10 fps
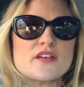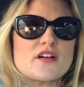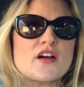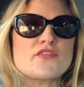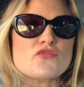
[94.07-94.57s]

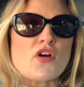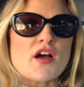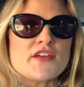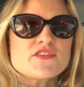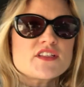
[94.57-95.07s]
I've
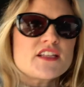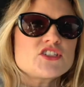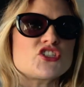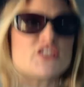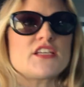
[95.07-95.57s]
arrived and then
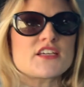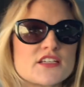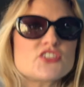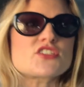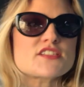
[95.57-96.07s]
she
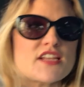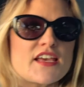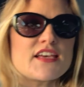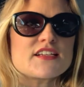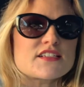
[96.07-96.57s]
can just
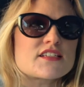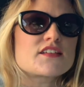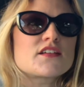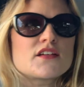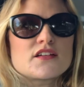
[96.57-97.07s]
hit
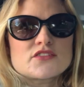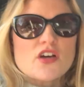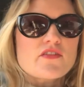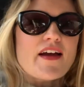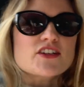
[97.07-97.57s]

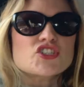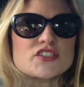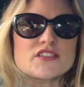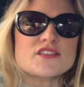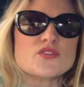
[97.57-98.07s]

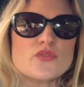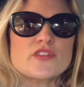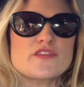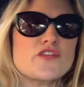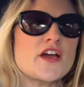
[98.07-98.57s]
directions on
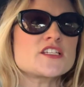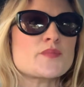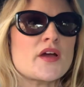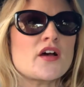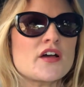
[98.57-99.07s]
the Find
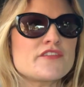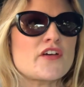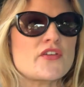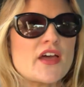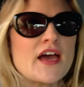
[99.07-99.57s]
My
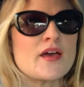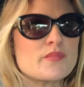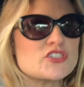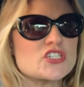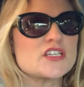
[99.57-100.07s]
iPhone app
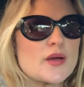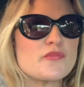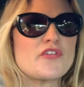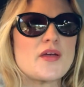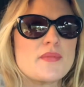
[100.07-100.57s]
and she can come
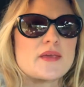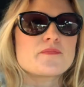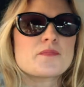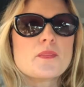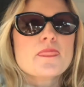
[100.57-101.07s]
and find
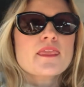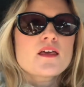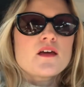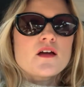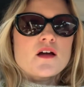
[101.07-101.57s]

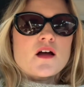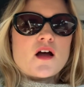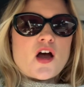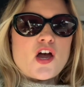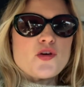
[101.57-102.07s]

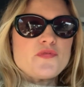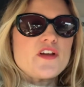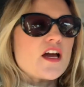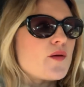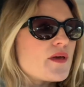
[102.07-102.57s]
me.
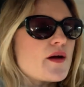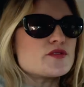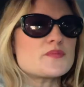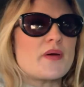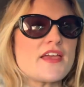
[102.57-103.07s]
Hopefully I'll be able
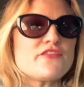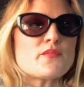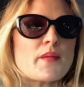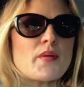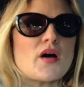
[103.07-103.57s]
to pay for
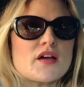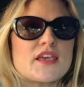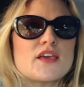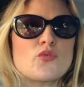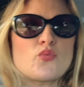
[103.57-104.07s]
my
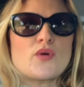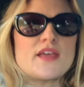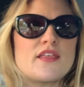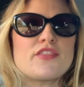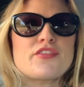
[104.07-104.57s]
parking
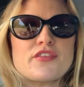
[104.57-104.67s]
with